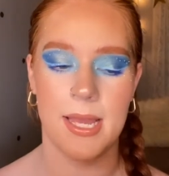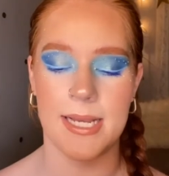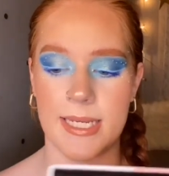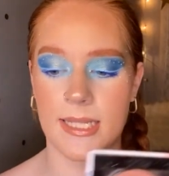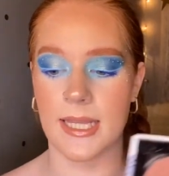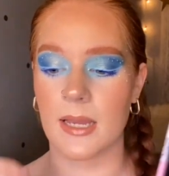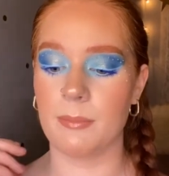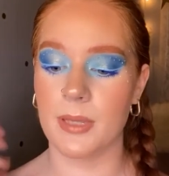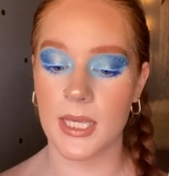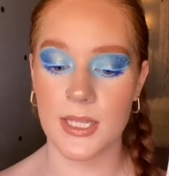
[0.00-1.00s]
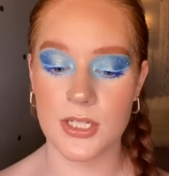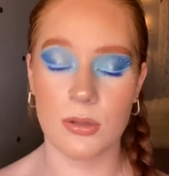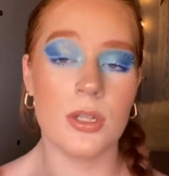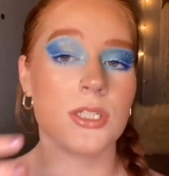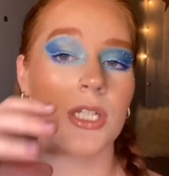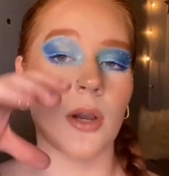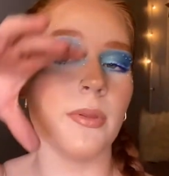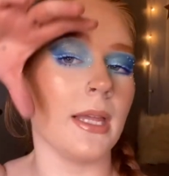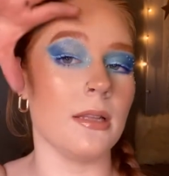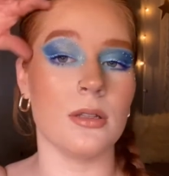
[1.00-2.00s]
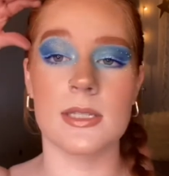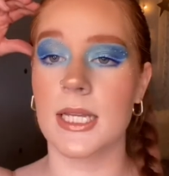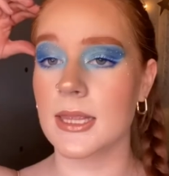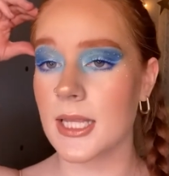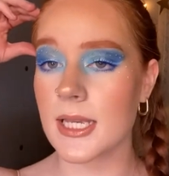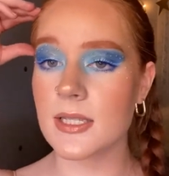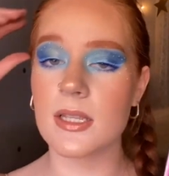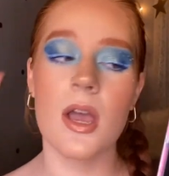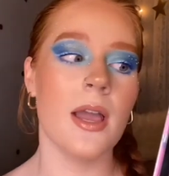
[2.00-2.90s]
I need like a pinky tone look to go with like looks like this,